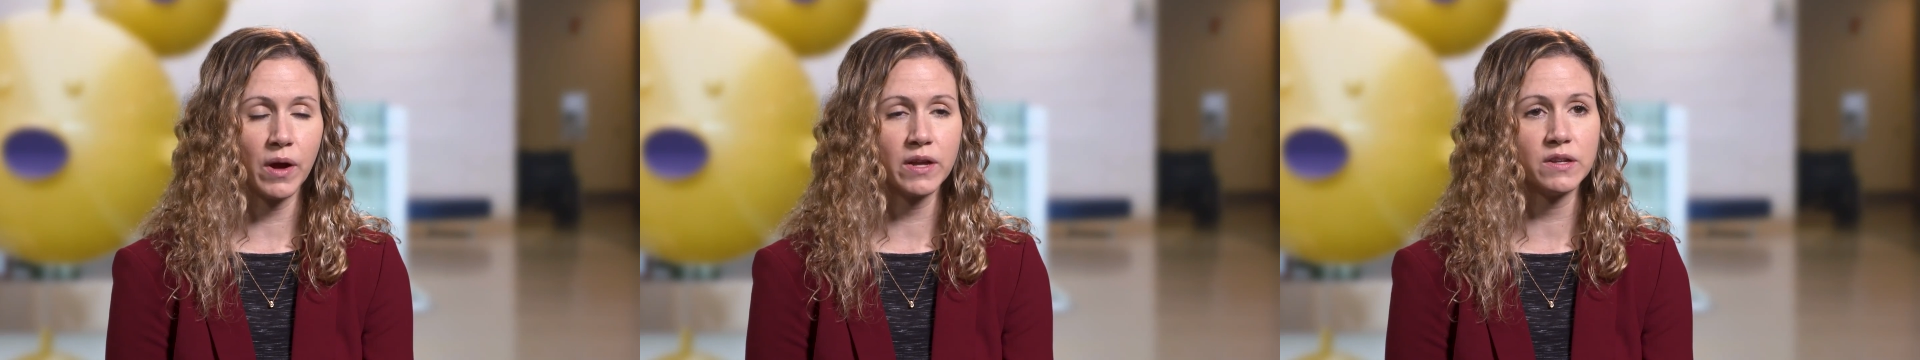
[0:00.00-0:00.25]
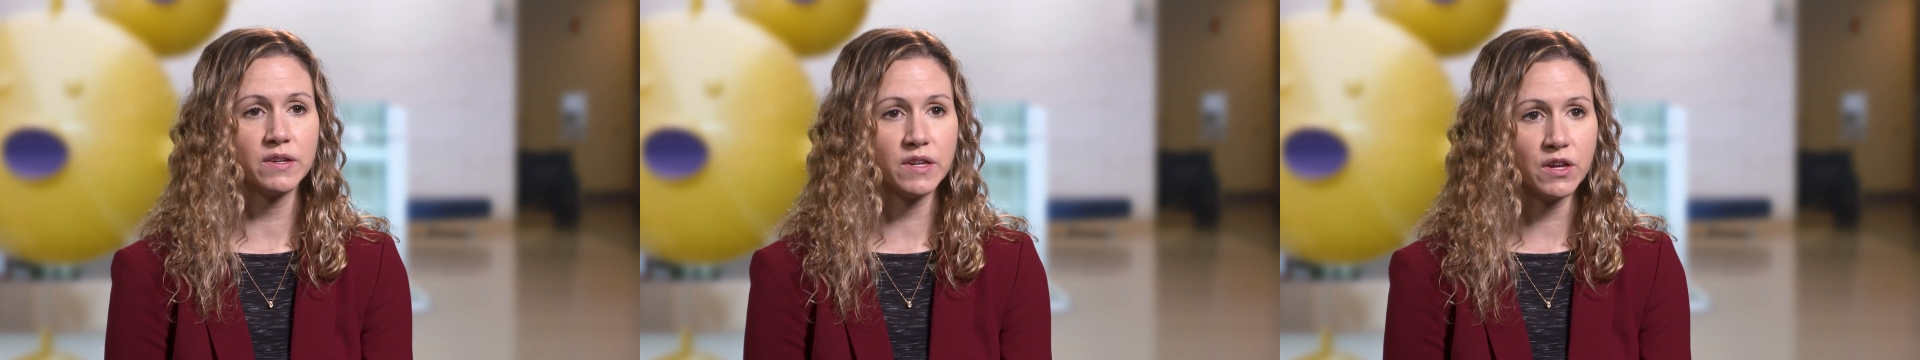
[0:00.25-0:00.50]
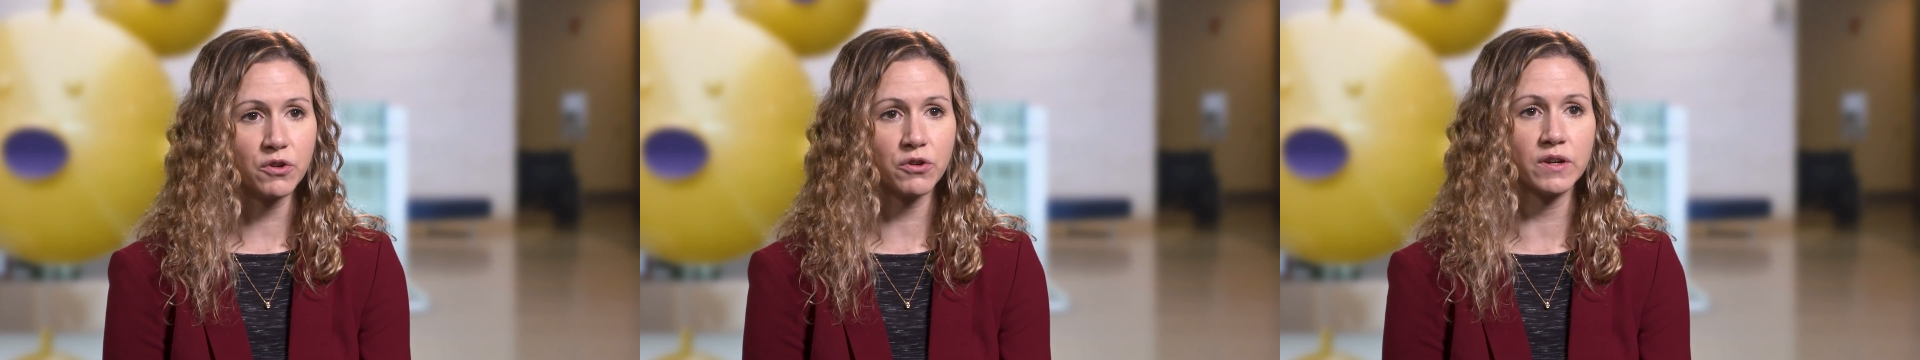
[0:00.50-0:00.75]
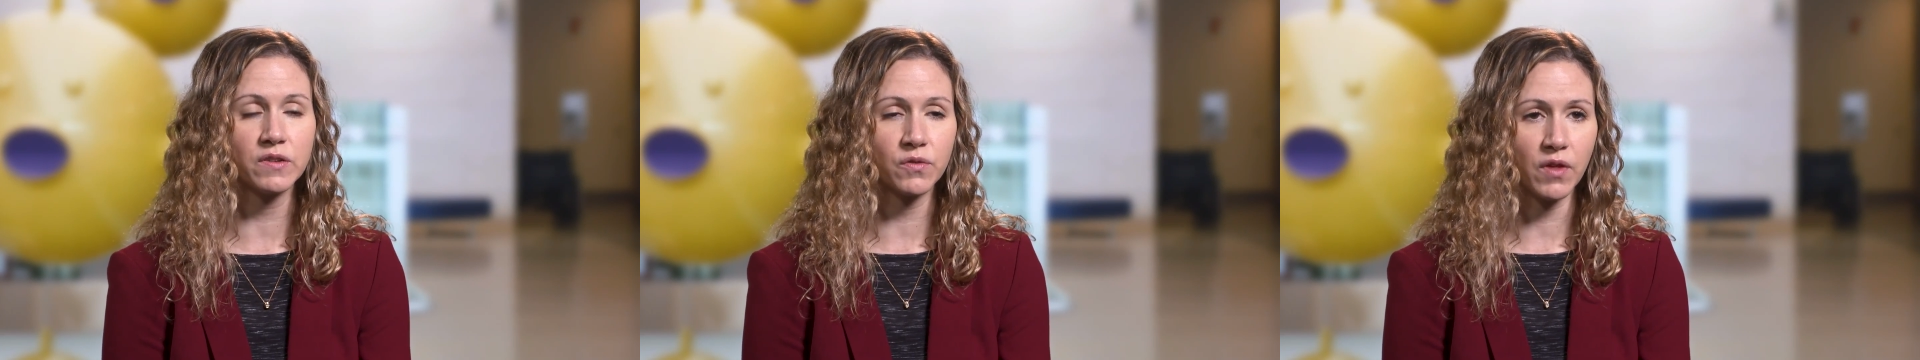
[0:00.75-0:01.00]
and
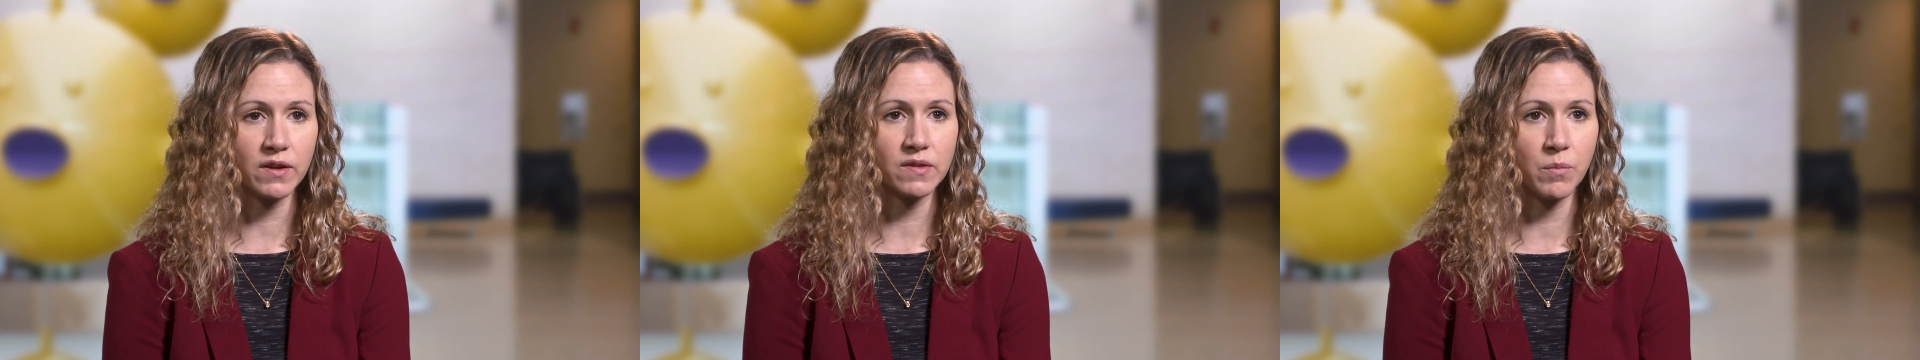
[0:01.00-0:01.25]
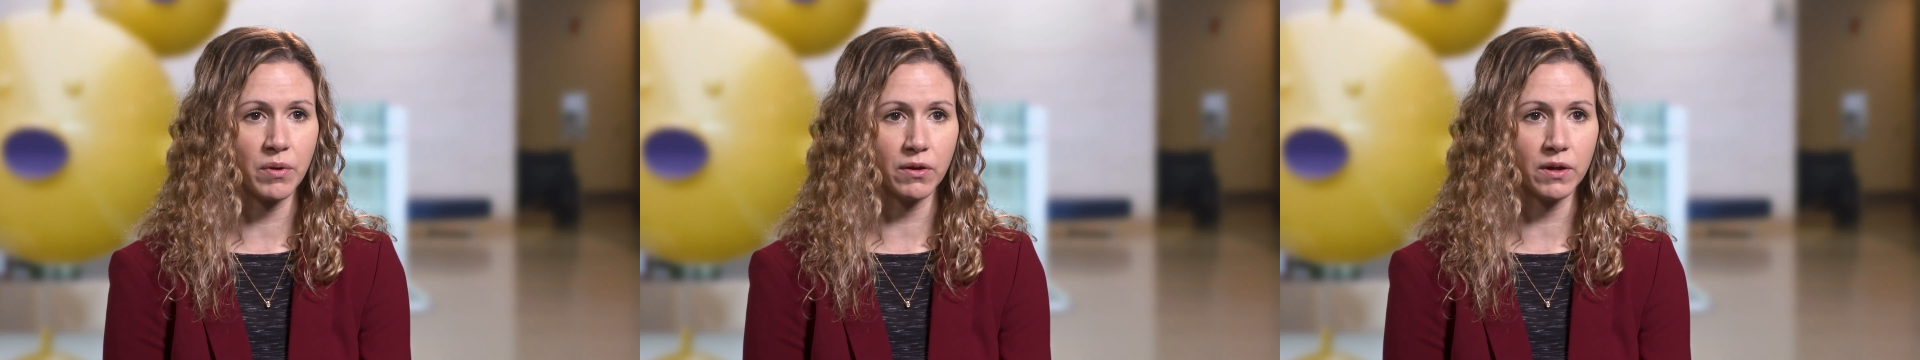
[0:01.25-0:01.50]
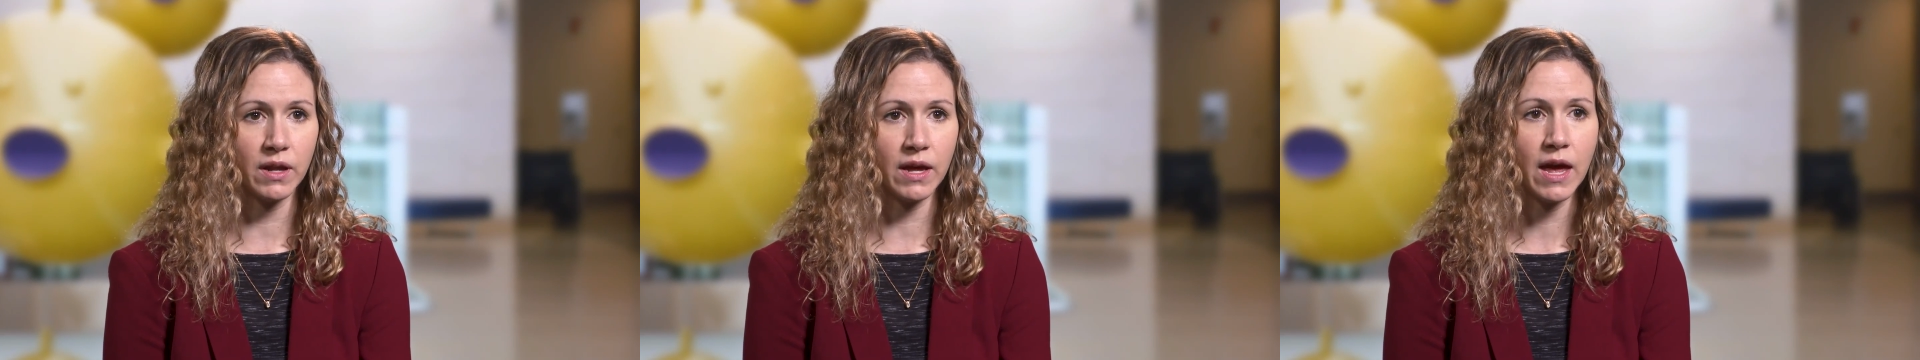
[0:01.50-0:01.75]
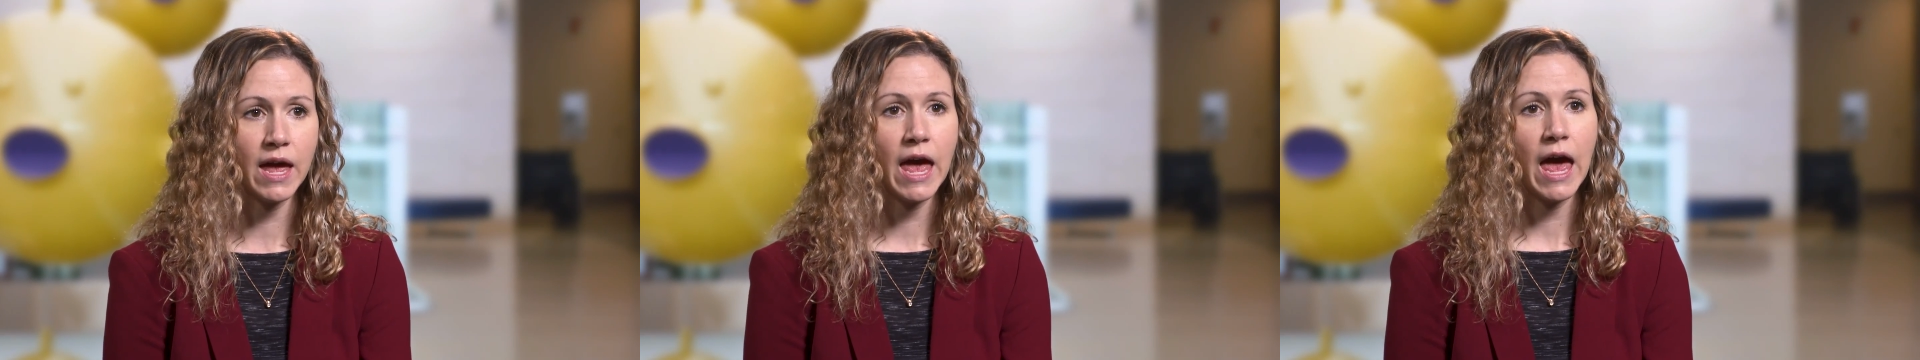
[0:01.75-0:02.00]
decreased
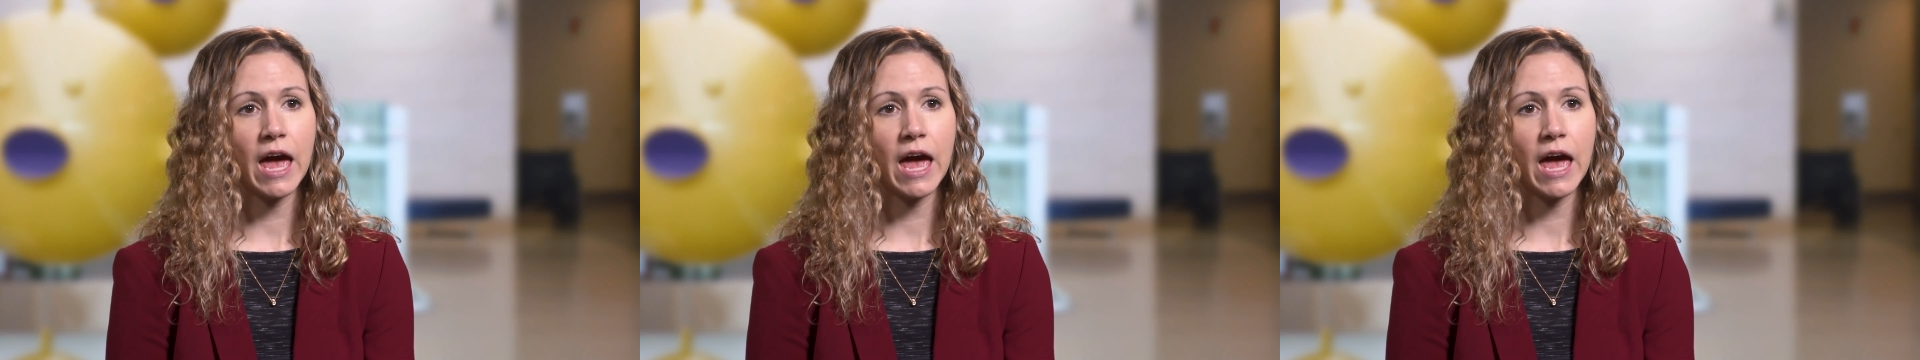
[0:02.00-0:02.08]
flexibility.